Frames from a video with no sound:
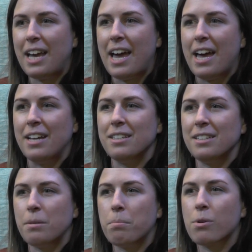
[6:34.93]

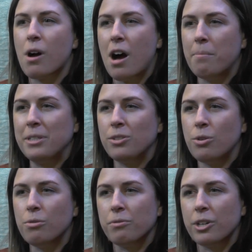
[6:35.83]
and prom is
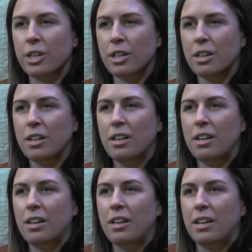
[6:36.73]
over
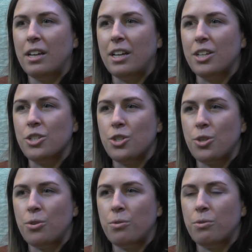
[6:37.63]
in
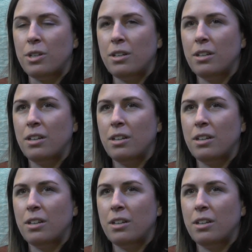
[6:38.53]
June,